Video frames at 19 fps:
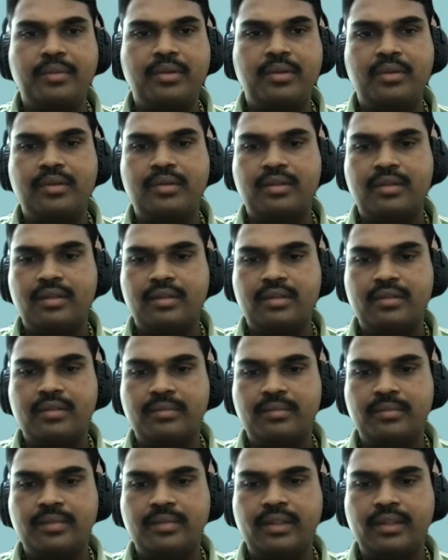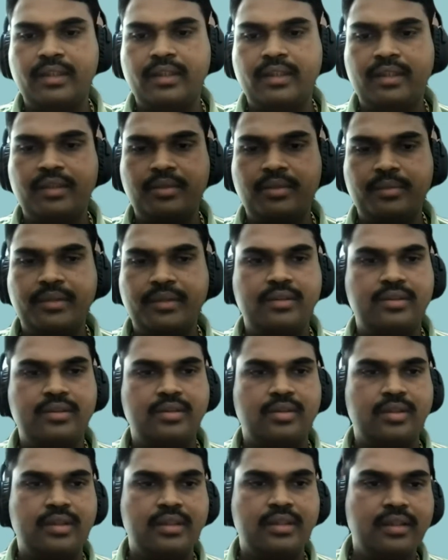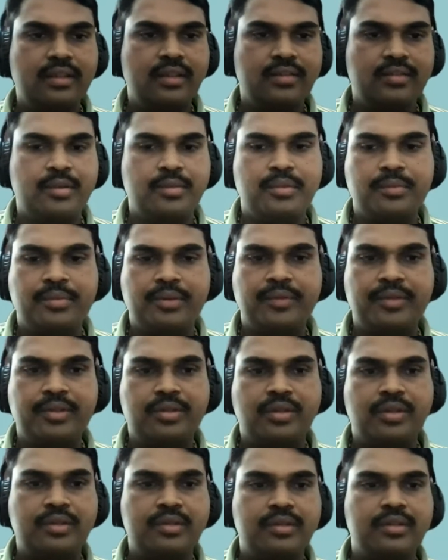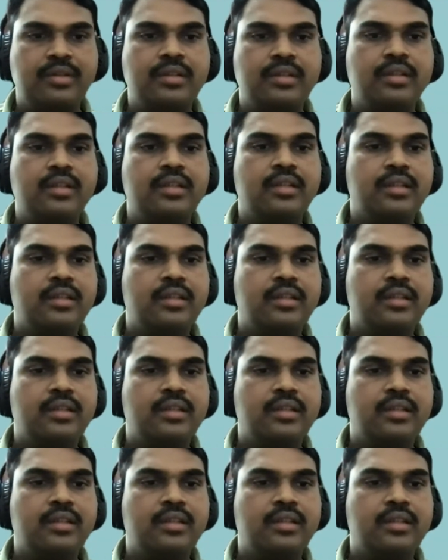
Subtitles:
upon or anything to be sorted from the previous talks?